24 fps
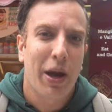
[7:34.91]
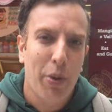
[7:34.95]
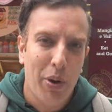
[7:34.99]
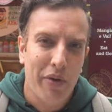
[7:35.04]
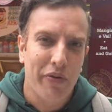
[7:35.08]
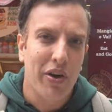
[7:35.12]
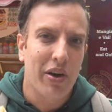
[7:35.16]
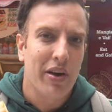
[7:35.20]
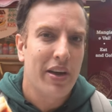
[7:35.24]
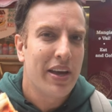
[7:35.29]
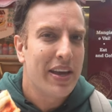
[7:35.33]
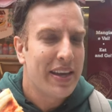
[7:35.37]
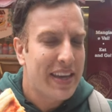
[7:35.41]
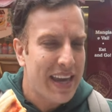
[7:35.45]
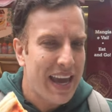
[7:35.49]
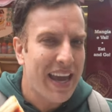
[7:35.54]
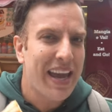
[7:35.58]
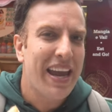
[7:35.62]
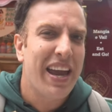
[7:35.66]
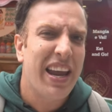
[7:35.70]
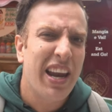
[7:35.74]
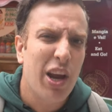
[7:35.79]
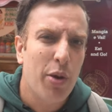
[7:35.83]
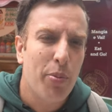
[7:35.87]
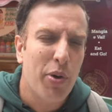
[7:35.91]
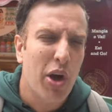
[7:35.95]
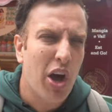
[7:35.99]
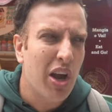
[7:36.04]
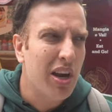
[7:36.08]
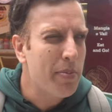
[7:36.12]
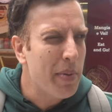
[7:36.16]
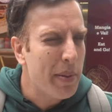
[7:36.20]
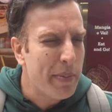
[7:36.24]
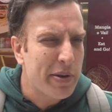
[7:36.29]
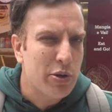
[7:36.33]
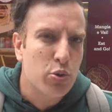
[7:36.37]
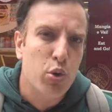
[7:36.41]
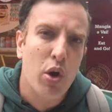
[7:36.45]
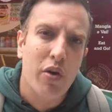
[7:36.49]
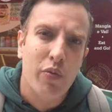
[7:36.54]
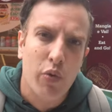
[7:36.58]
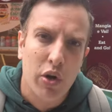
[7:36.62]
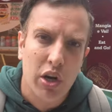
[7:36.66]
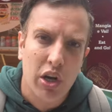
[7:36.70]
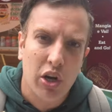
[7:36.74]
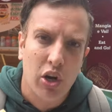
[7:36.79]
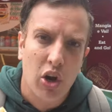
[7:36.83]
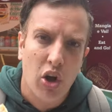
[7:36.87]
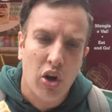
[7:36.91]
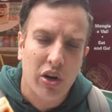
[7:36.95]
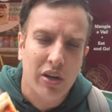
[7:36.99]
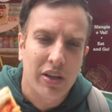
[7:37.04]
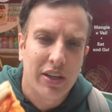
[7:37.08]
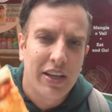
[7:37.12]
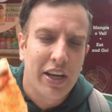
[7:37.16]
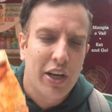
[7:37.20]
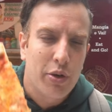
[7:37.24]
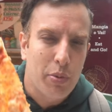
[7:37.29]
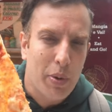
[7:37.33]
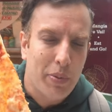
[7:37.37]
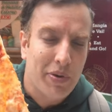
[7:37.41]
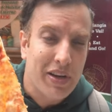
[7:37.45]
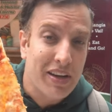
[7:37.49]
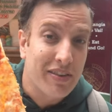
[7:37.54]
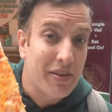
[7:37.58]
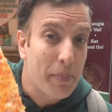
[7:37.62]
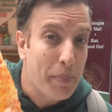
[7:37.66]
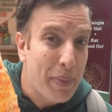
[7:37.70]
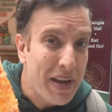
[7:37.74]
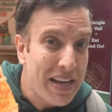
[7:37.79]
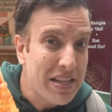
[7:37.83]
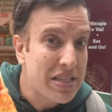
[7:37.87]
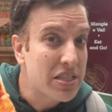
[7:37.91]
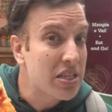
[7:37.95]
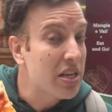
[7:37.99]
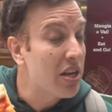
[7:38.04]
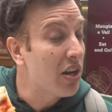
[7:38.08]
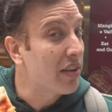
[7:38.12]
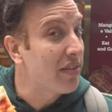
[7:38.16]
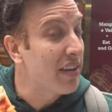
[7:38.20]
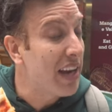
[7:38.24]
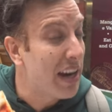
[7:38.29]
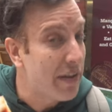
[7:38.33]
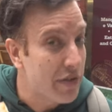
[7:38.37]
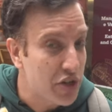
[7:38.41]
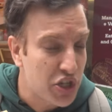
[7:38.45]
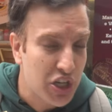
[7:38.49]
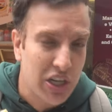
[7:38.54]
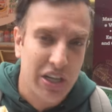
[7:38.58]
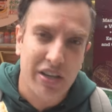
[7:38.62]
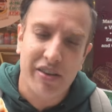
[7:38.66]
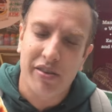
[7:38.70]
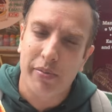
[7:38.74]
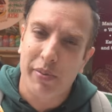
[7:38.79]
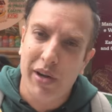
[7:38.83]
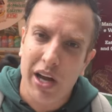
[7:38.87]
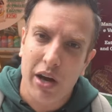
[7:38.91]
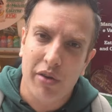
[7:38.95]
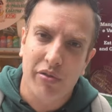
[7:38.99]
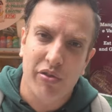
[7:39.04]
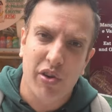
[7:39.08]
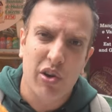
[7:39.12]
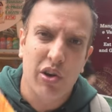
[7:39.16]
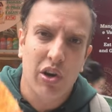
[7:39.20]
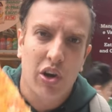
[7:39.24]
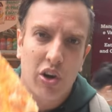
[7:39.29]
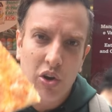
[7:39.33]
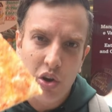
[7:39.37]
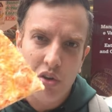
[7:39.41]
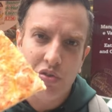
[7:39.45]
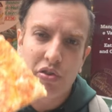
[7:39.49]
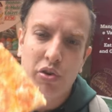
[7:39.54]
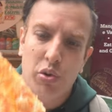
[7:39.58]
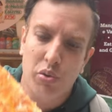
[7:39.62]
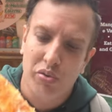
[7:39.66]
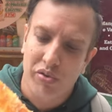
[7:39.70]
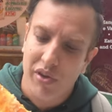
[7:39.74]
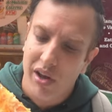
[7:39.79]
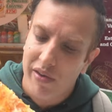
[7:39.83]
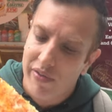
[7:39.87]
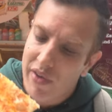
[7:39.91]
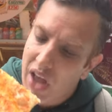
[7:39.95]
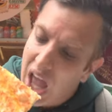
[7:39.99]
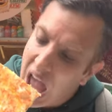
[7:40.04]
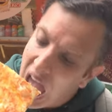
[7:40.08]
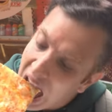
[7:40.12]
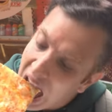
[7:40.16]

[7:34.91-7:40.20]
However, get here a little bit early, maybe twelve, one o'clock. We'll get some pizza, like I said, arancini, some calzone, lots of cool stuff.